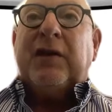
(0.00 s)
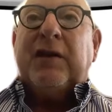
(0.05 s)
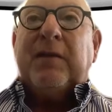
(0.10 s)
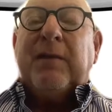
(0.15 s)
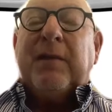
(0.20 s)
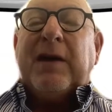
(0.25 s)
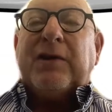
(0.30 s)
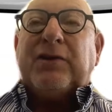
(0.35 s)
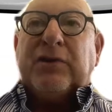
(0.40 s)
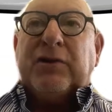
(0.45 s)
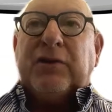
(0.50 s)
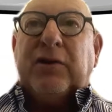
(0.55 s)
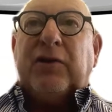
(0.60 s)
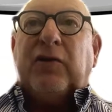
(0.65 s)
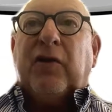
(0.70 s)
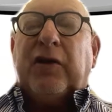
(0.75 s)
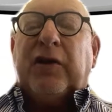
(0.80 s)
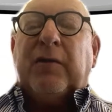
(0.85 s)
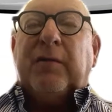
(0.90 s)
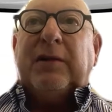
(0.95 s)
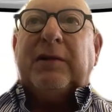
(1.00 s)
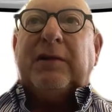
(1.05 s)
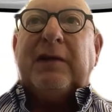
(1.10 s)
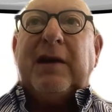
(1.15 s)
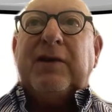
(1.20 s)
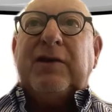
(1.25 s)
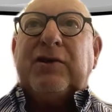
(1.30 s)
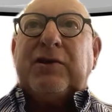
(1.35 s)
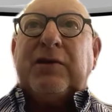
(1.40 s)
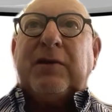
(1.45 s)
can imagine the
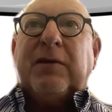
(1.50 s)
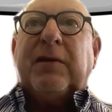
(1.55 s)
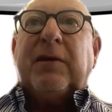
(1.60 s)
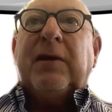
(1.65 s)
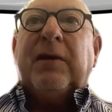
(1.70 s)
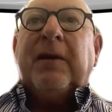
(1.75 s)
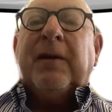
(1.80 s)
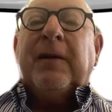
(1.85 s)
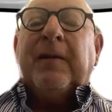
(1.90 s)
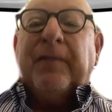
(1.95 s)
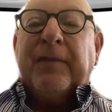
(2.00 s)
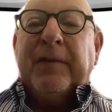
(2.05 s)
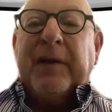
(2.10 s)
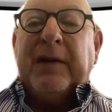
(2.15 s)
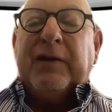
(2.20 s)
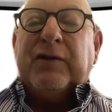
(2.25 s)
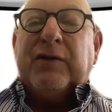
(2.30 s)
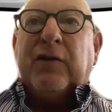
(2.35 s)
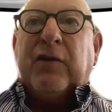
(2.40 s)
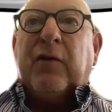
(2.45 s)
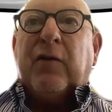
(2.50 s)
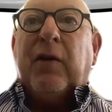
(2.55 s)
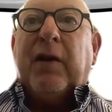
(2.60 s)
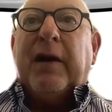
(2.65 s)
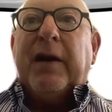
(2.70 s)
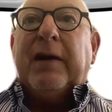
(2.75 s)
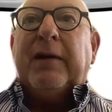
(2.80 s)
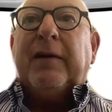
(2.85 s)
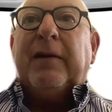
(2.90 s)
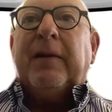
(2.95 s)
documentation that is
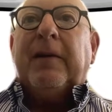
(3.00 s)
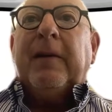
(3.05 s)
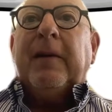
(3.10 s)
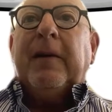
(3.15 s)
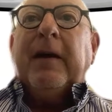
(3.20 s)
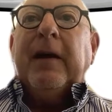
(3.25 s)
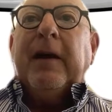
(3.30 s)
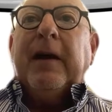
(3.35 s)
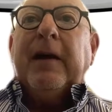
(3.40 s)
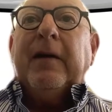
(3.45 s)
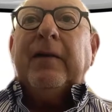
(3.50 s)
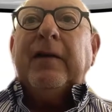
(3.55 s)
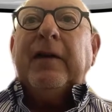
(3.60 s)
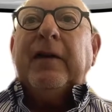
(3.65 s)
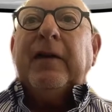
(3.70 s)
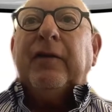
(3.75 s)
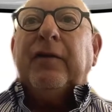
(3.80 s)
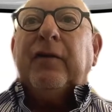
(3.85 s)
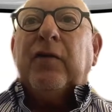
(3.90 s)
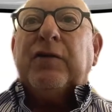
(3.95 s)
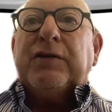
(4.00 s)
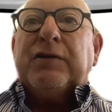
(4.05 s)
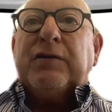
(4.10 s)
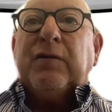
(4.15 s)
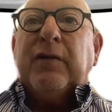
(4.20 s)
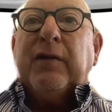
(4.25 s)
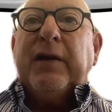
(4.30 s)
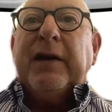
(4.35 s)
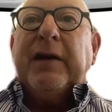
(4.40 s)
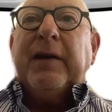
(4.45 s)
required. And then, of
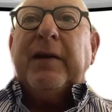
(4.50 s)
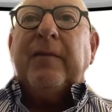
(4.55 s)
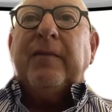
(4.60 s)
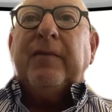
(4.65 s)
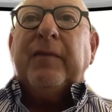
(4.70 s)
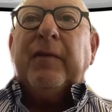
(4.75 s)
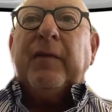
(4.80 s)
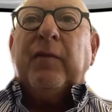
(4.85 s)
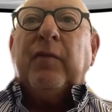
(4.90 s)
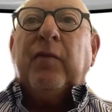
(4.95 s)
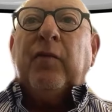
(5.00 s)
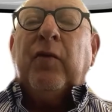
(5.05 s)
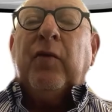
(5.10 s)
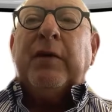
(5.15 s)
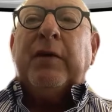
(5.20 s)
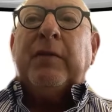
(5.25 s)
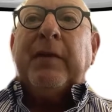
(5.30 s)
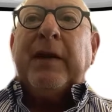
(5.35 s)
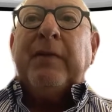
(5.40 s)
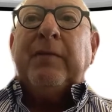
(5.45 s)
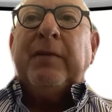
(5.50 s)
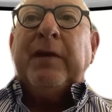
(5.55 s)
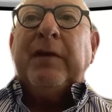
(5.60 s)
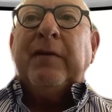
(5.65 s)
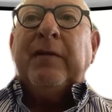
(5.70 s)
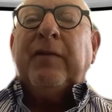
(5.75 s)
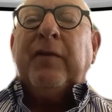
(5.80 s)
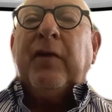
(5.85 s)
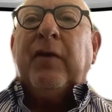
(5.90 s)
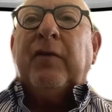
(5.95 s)
course, where women may be
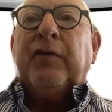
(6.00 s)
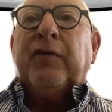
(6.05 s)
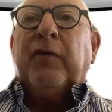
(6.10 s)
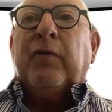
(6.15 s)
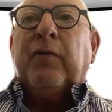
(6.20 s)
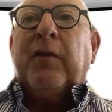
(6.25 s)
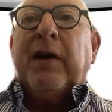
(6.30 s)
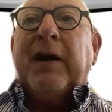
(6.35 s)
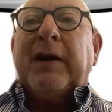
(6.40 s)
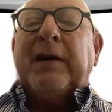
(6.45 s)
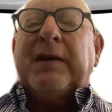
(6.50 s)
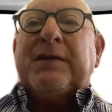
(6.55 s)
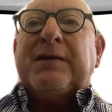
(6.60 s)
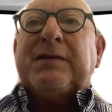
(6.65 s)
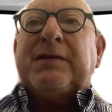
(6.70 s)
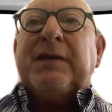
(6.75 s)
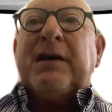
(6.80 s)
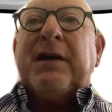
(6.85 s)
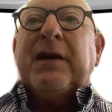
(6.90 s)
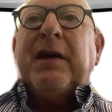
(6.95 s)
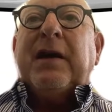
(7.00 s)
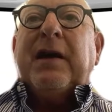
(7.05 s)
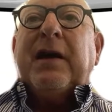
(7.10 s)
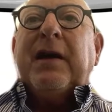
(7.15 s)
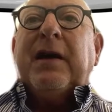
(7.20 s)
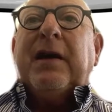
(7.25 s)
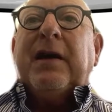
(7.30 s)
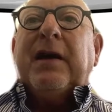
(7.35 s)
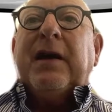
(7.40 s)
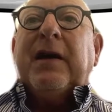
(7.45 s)
involved or minors,
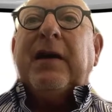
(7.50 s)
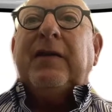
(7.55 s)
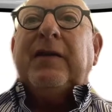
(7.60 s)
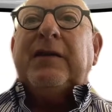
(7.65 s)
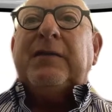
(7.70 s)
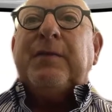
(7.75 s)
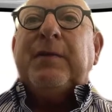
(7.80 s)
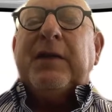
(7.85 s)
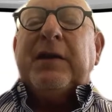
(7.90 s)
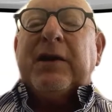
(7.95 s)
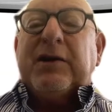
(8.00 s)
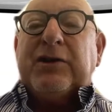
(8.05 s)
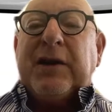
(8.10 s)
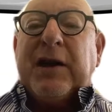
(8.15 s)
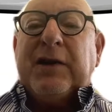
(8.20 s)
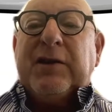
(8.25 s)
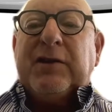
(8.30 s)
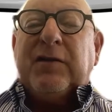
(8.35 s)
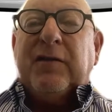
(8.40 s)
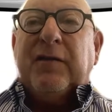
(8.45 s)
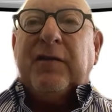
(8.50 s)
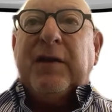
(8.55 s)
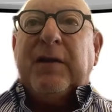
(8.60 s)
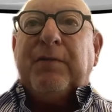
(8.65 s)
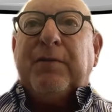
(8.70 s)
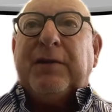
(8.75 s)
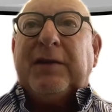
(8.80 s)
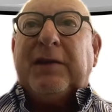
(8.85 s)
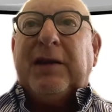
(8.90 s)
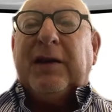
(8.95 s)
and there's been a change of
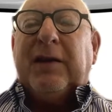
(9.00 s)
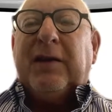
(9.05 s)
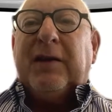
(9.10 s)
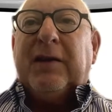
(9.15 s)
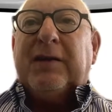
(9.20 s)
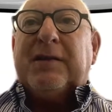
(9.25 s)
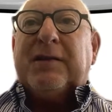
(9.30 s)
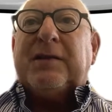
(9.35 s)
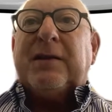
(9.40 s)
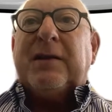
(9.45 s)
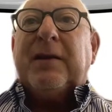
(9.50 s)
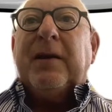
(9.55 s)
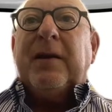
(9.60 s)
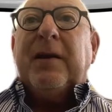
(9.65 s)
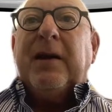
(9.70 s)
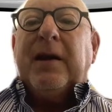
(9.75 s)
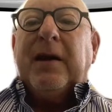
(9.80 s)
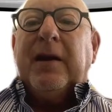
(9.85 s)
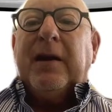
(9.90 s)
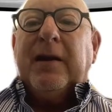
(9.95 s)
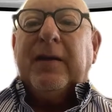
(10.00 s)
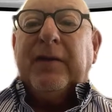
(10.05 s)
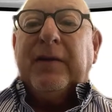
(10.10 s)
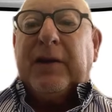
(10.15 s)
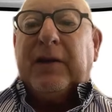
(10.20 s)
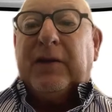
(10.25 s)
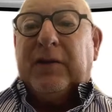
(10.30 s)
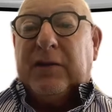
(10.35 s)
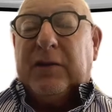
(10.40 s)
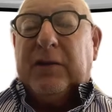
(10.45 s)
their particulars,
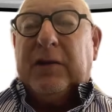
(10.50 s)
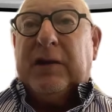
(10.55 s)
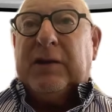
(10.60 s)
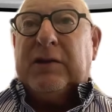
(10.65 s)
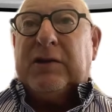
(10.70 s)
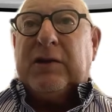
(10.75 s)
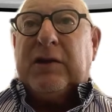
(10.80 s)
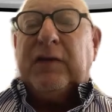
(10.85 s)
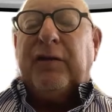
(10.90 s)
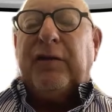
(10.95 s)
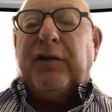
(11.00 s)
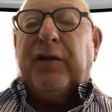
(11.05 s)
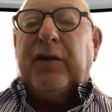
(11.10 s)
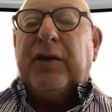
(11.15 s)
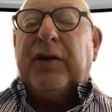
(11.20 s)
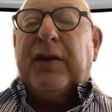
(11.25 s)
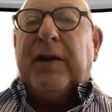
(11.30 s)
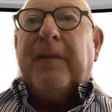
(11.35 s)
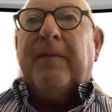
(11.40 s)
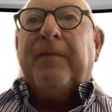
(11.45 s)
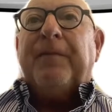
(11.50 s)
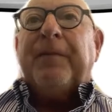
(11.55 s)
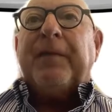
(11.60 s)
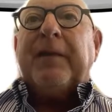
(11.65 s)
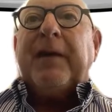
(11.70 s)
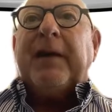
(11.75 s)
that is a further